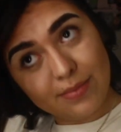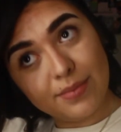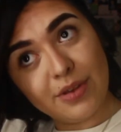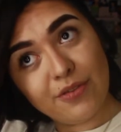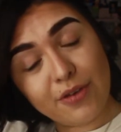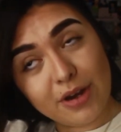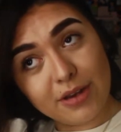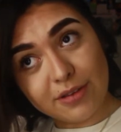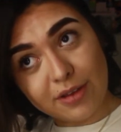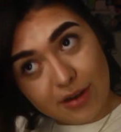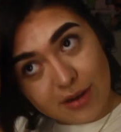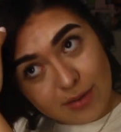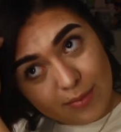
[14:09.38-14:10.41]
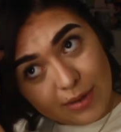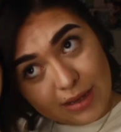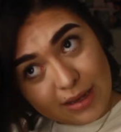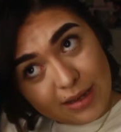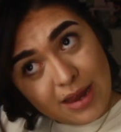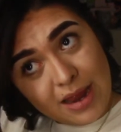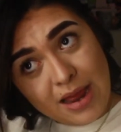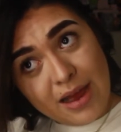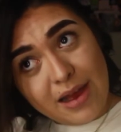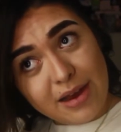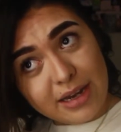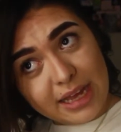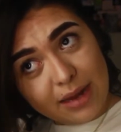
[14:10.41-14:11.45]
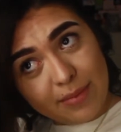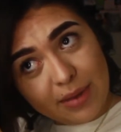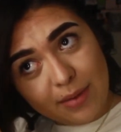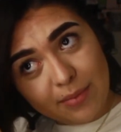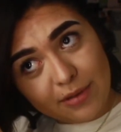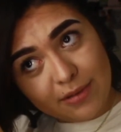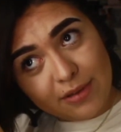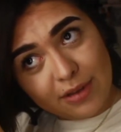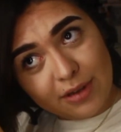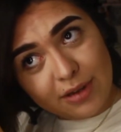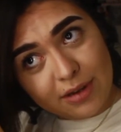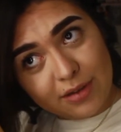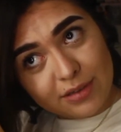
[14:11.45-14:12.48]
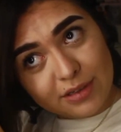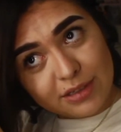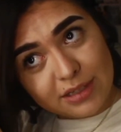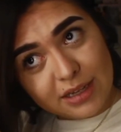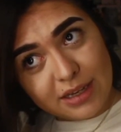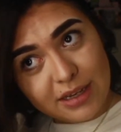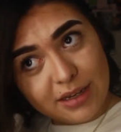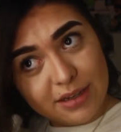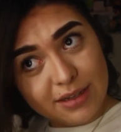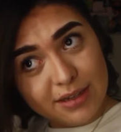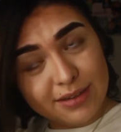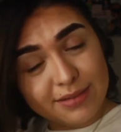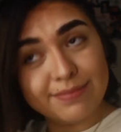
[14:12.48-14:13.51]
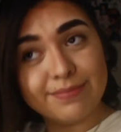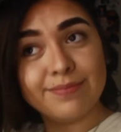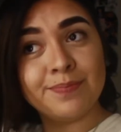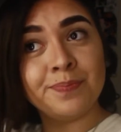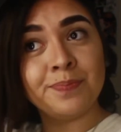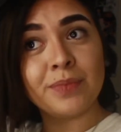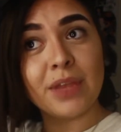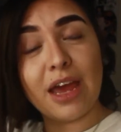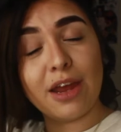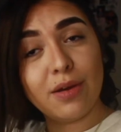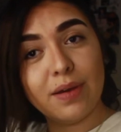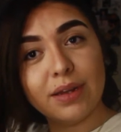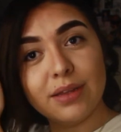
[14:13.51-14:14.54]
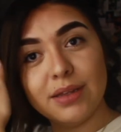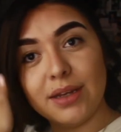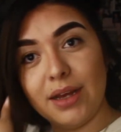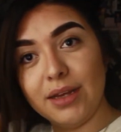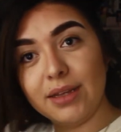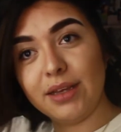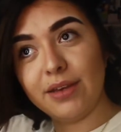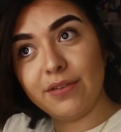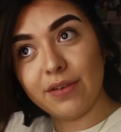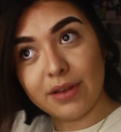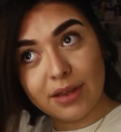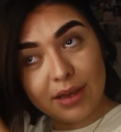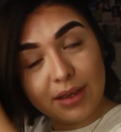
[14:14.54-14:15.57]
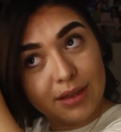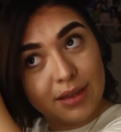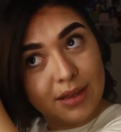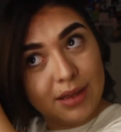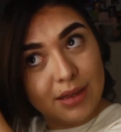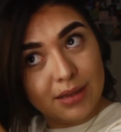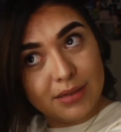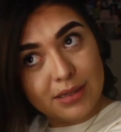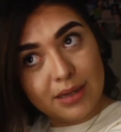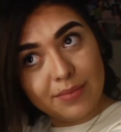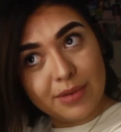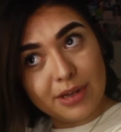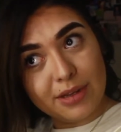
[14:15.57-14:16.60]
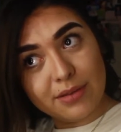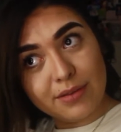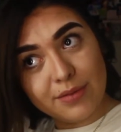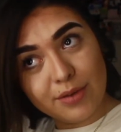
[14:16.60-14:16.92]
before I started, but I already had my eyebrows done and I was just like, I don't want to look ugly for like 10 minutes